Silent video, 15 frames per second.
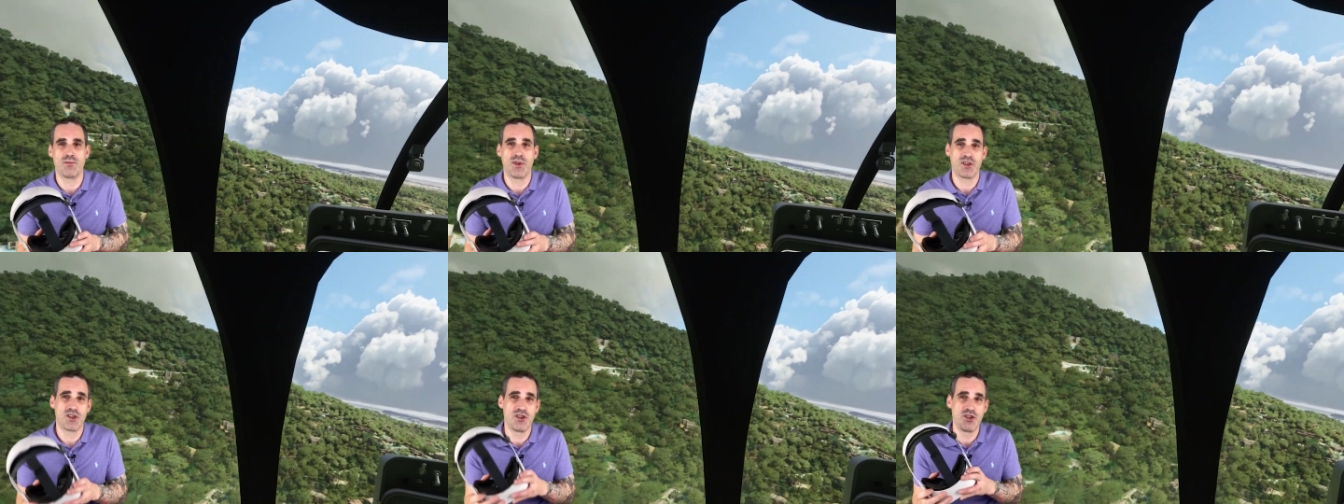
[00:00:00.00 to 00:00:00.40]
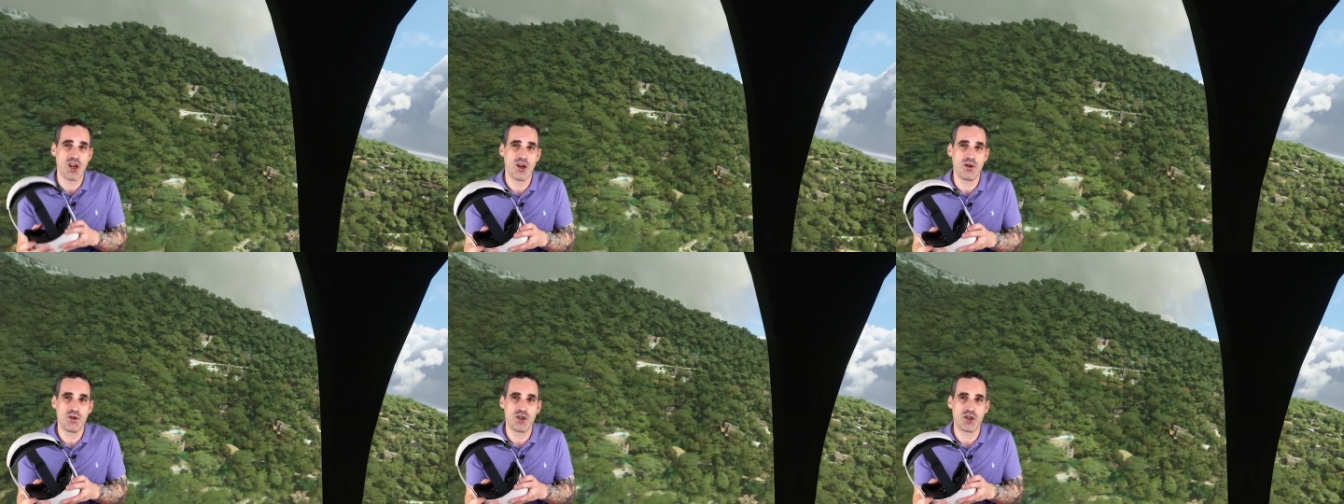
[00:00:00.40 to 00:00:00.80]
almost
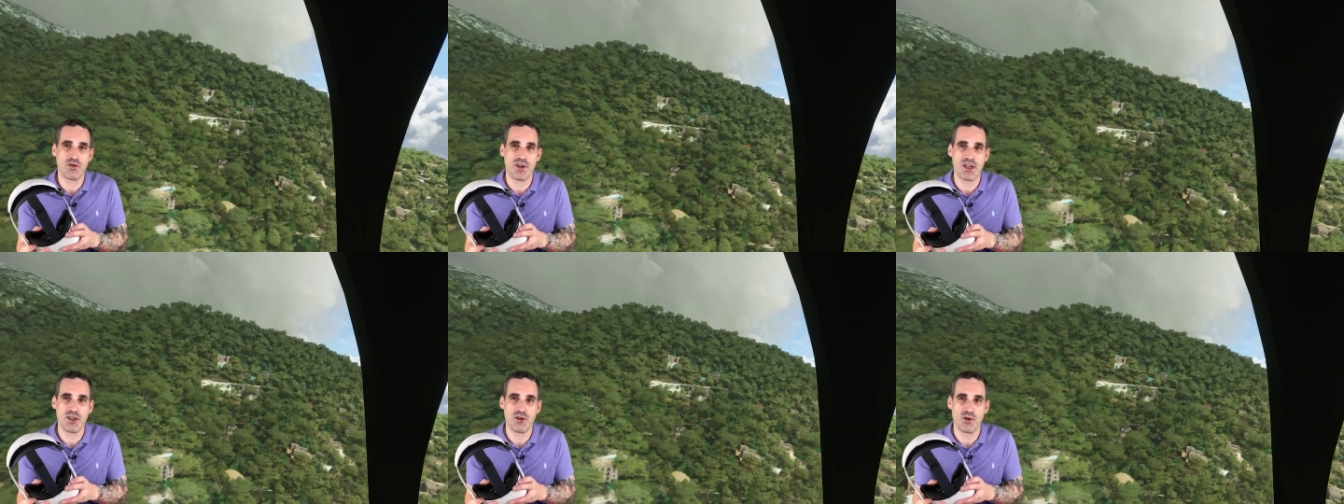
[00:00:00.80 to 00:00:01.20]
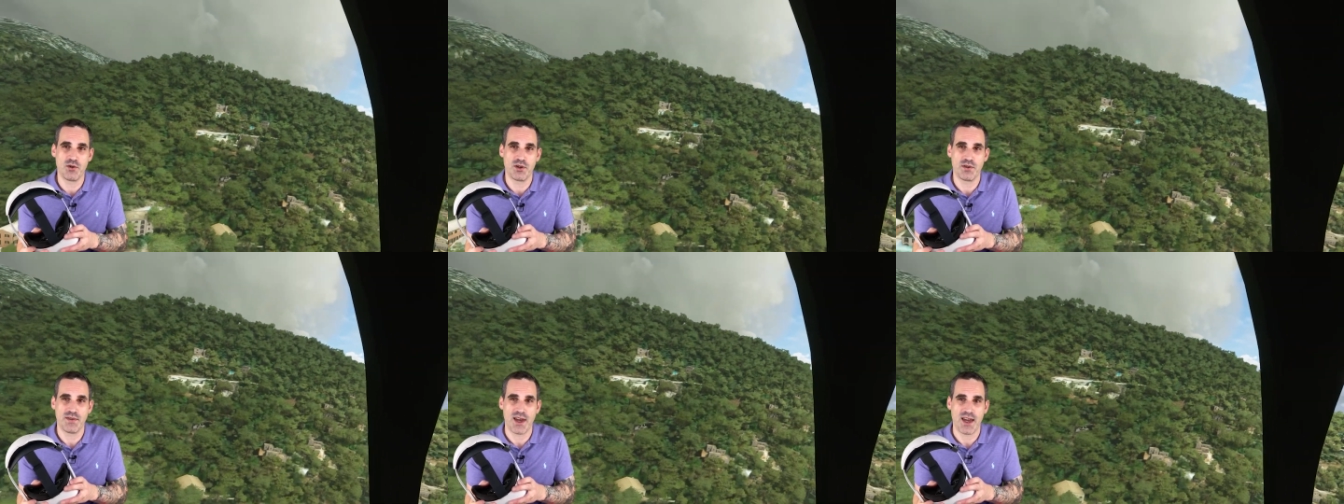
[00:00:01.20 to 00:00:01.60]
no screen
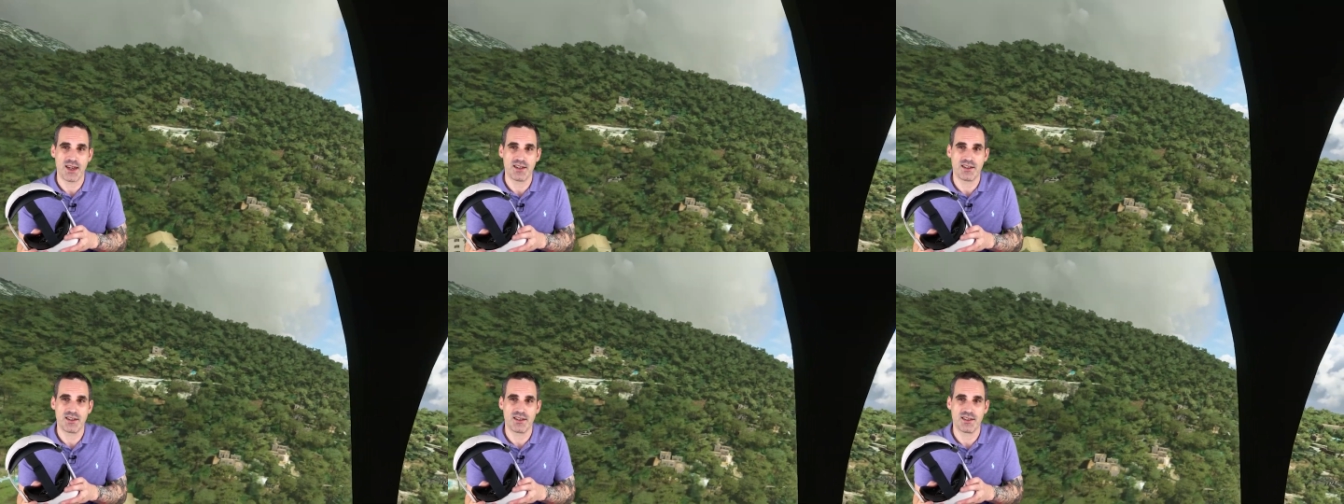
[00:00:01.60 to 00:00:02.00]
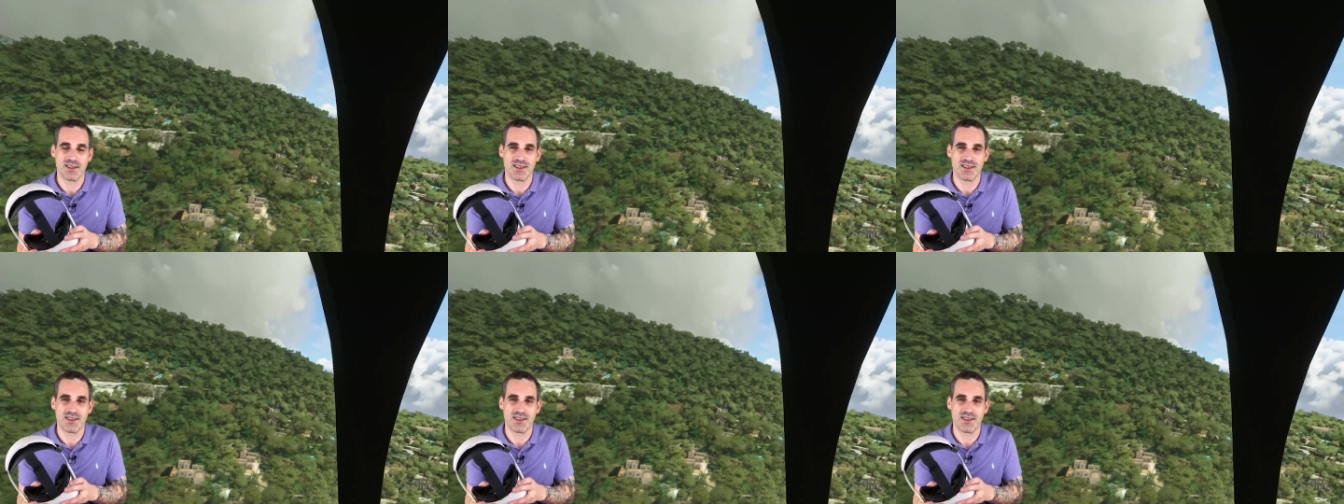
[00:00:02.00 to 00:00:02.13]
door effect,